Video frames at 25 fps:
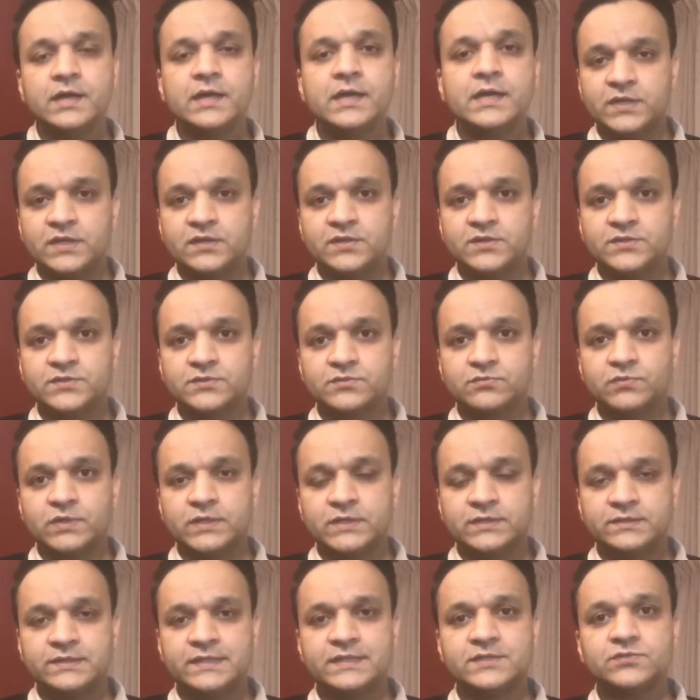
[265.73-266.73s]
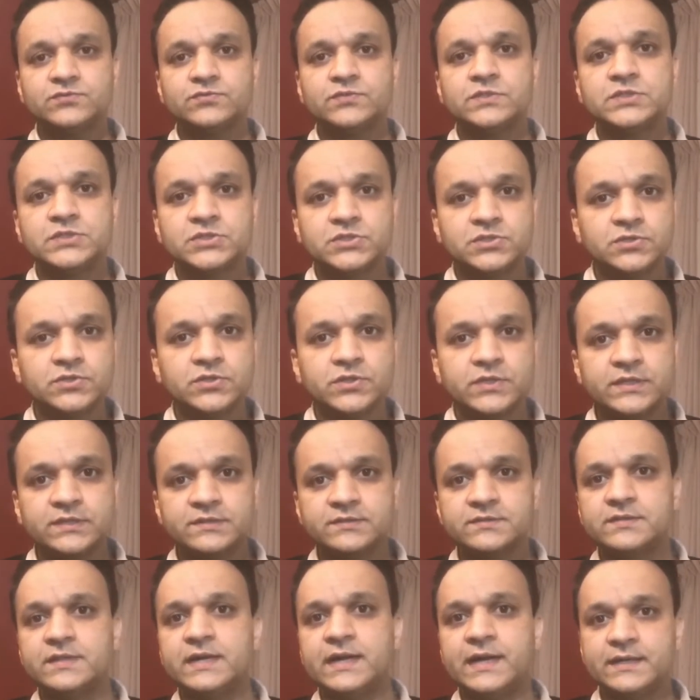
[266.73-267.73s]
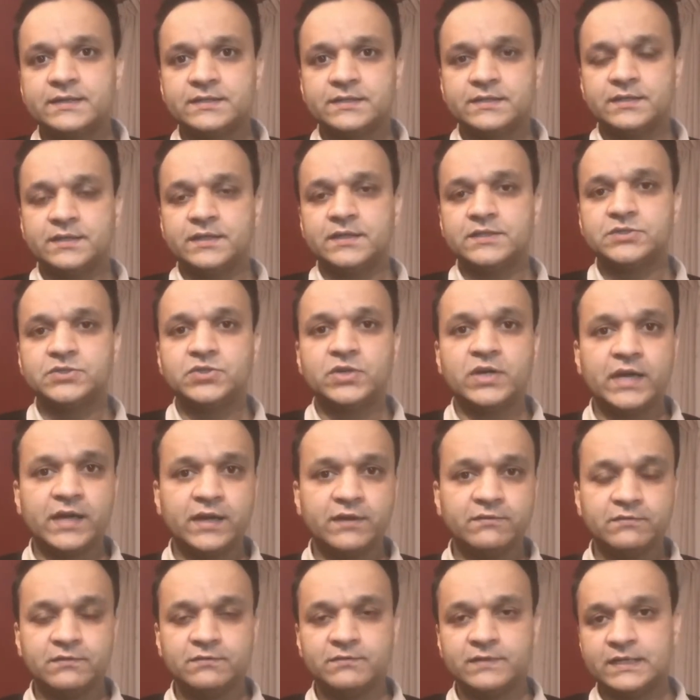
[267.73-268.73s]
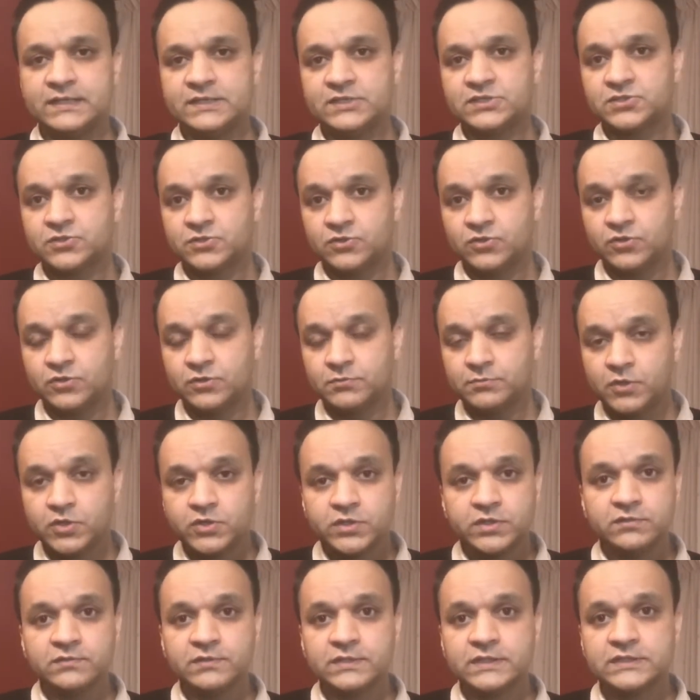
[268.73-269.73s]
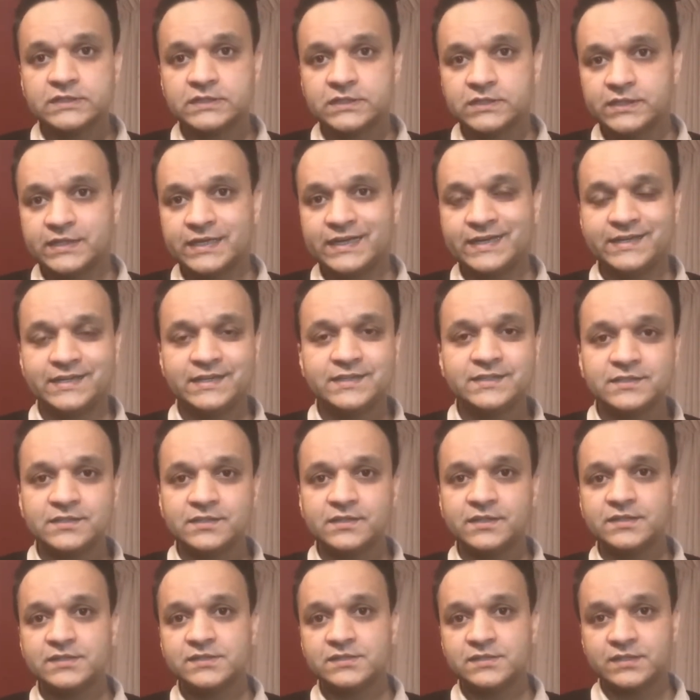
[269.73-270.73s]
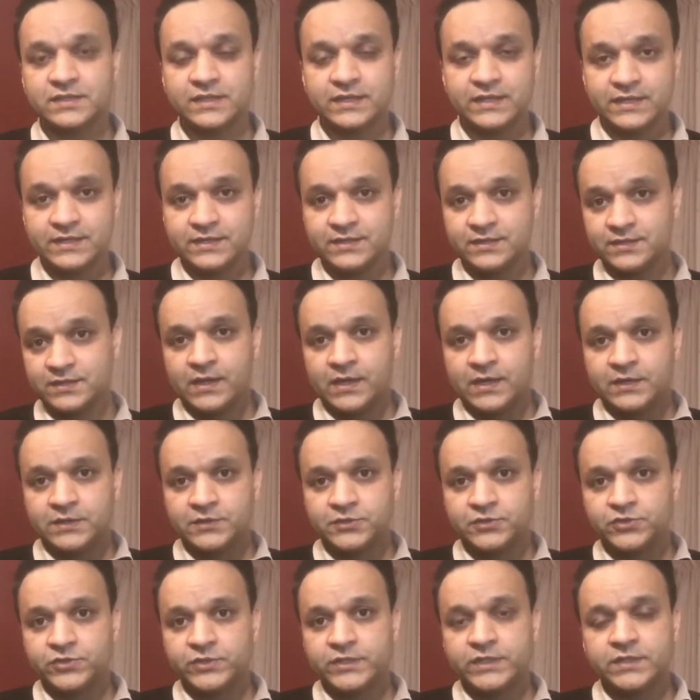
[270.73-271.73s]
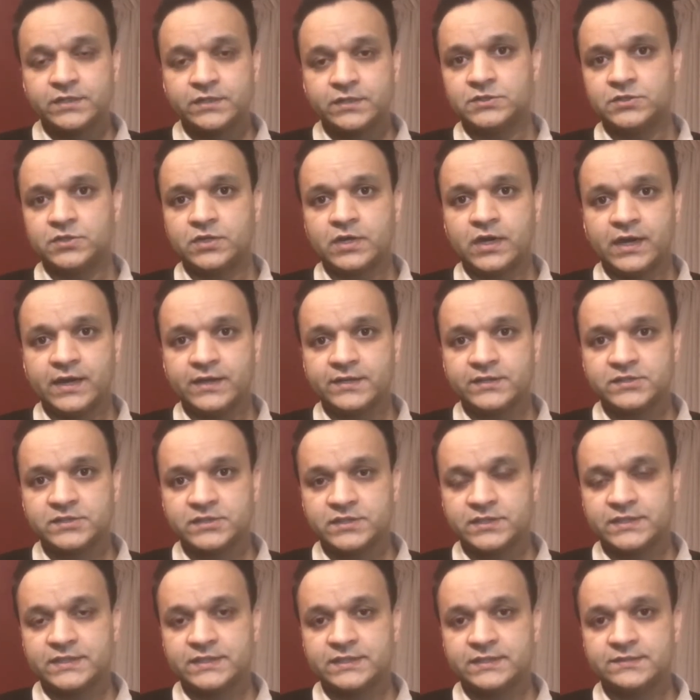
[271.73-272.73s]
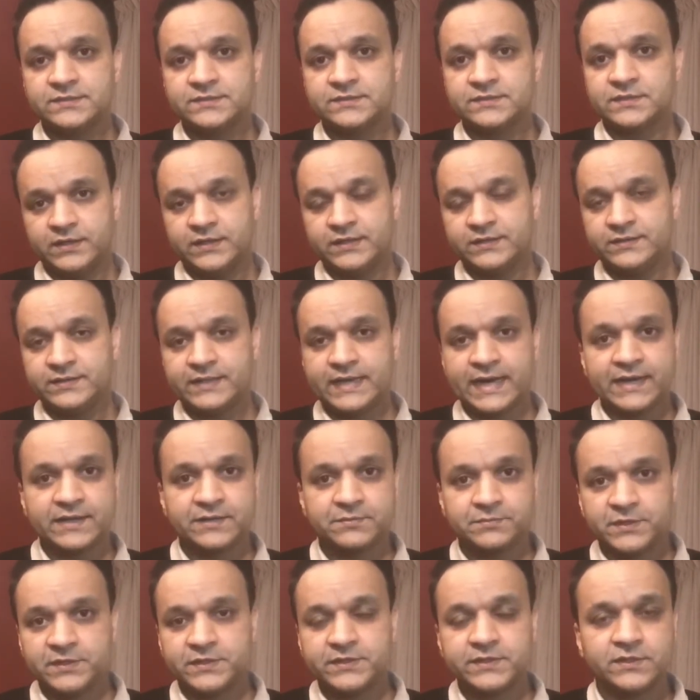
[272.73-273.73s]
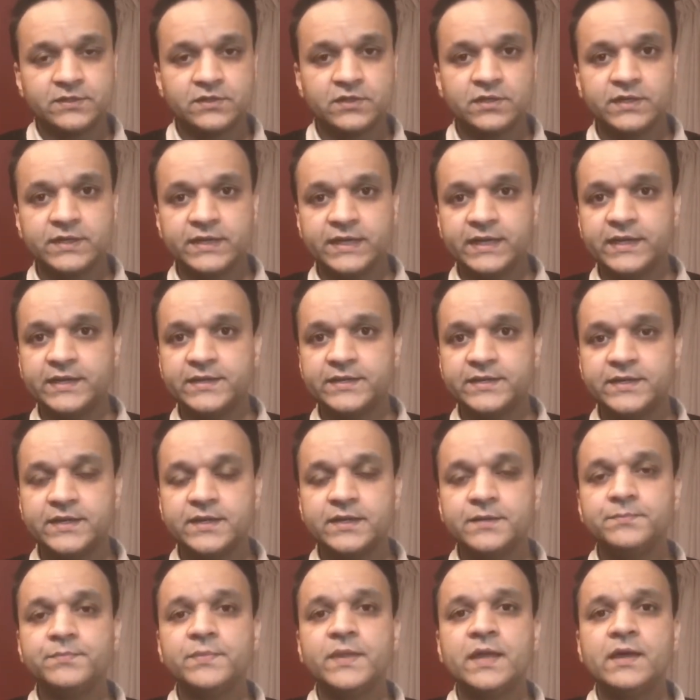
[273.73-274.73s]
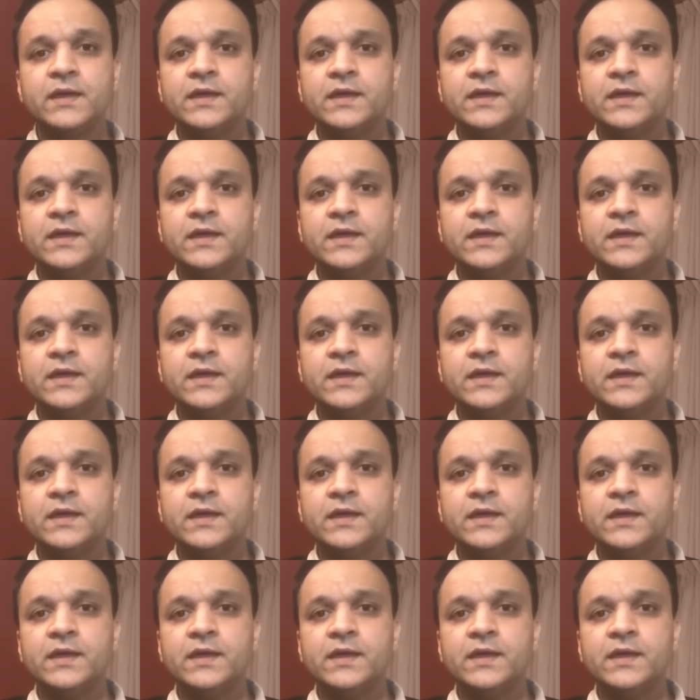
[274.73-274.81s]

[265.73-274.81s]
because what this would show is that you have a very strong motivation and interest in doing your higher studies in that particular area,